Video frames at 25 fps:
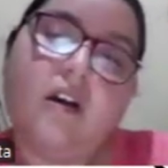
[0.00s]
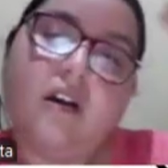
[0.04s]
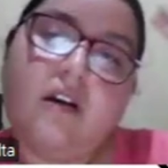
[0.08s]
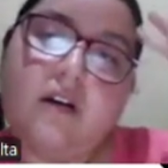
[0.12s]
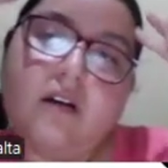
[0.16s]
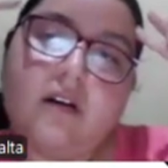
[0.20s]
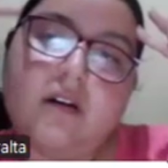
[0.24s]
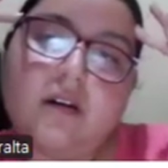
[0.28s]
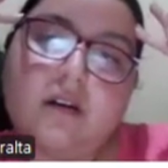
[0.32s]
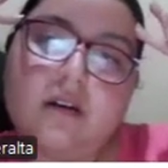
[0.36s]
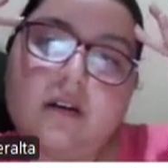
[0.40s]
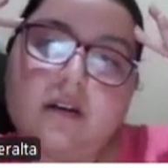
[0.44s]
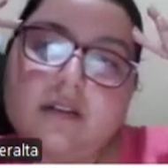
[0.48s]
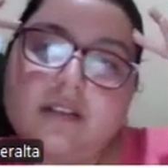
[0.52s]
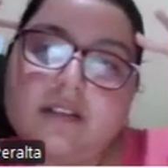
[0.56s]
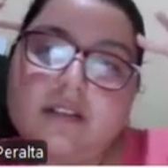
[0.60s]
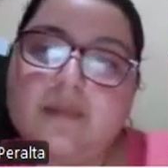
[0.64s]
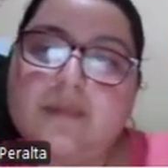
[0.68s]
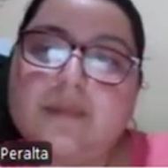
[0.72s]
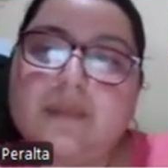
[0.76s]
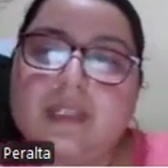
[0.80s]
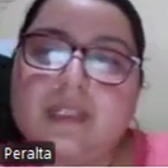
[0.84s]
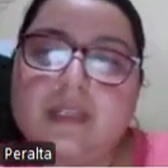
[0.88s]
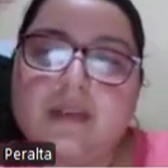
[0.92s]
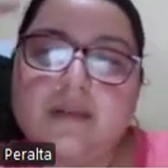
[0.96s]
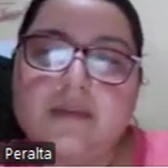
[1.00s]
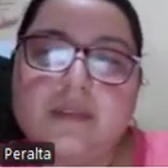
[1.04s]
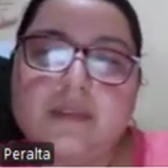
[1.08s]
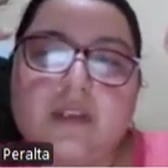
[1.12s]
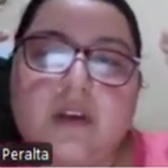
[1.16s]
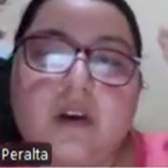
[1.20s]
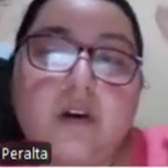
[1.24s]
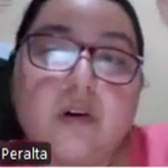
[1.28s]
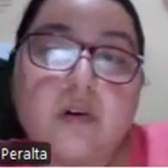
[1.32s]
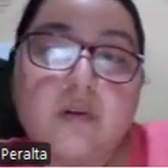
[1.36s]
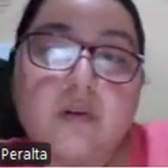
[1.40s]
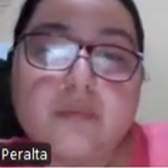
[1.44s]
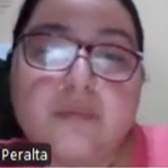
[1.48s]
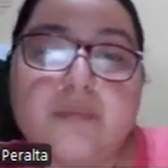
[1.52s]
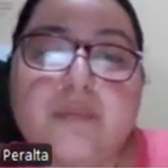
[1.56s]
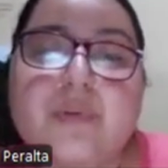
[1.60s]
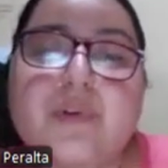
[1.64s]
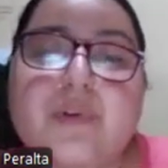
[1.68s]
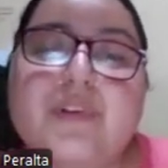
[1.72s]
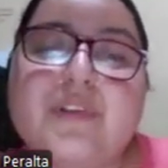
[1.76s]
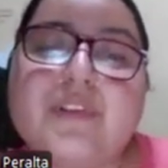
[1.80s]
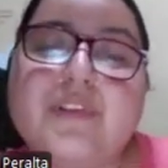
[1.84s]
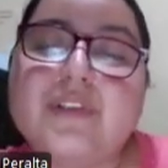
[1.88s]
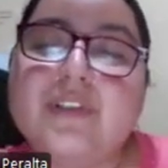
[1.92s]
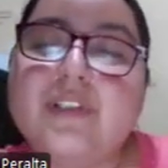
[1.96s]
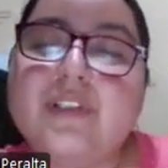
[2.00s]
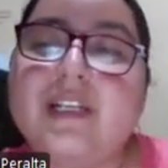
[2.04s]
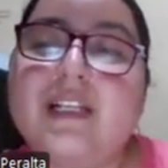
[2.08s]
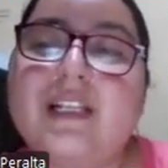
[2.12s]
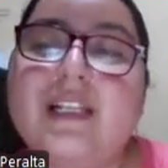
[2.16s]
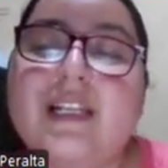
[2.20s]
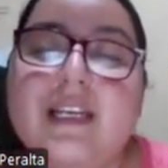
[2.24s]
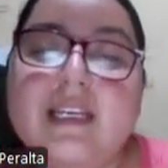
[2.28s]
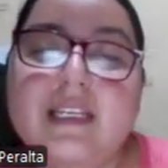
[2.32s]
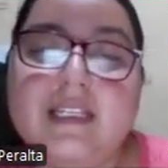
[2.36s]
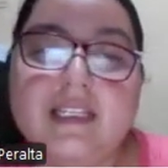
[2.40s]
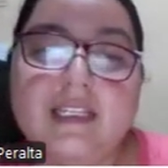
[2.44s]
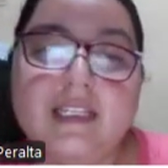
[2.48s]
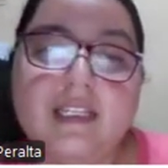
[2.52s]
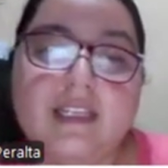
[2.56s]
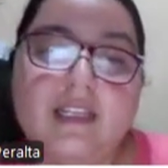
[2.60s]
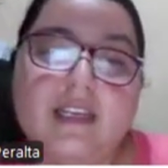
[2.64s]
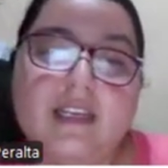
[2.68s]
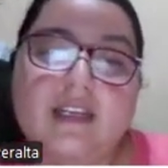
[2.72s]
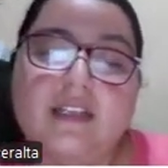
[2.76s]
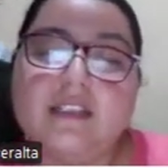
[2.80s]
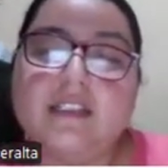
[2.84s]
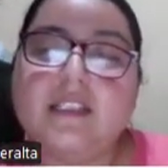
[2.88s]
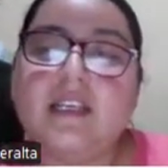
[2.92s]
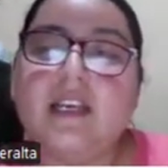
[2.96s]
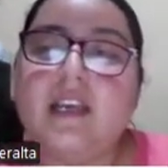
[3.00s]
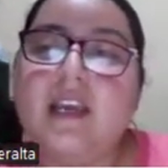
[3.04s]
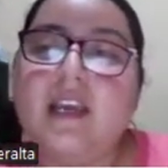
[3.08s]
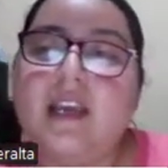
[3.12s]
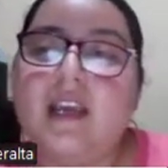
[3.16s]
sometimes own personal ideas,